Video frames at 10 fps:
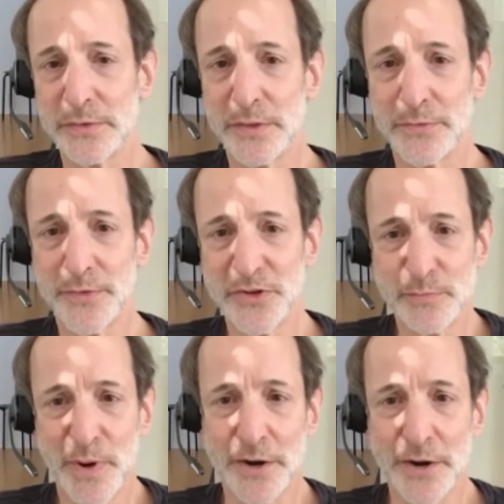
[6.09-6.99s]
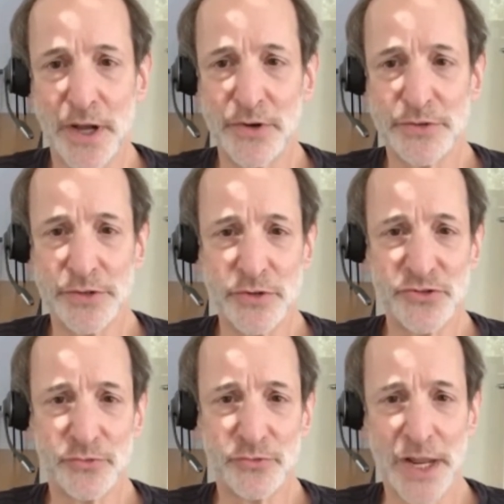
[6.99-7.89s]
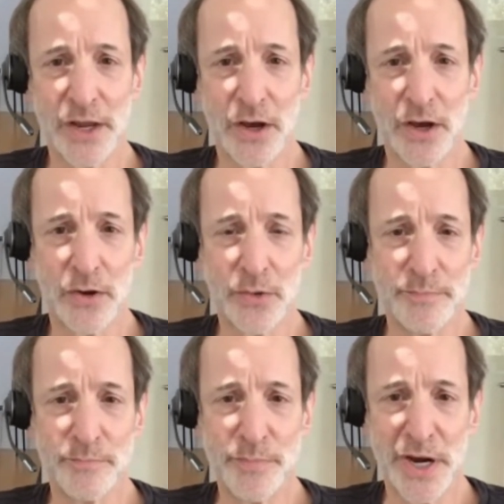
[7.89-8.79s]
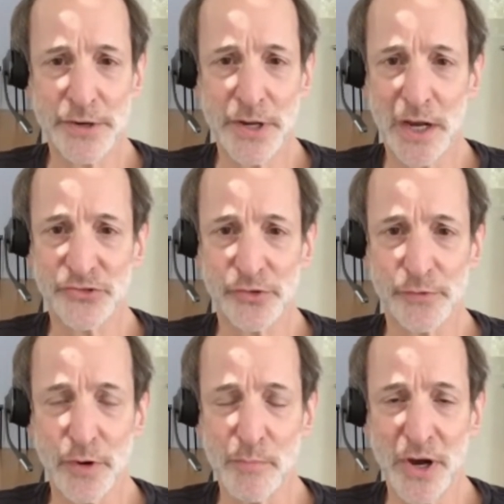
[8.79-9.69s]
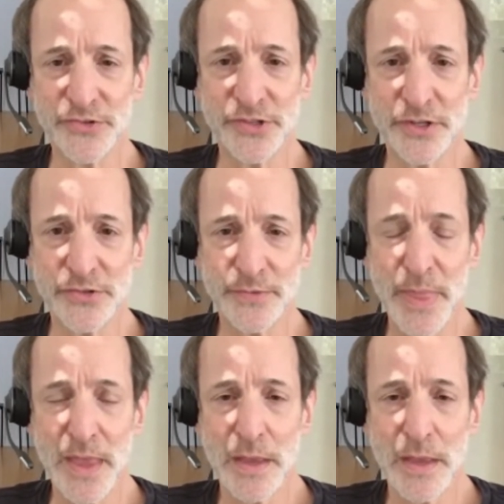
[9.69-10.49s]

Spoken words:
In the first part, I'll introduce what I call the paradox of robustness,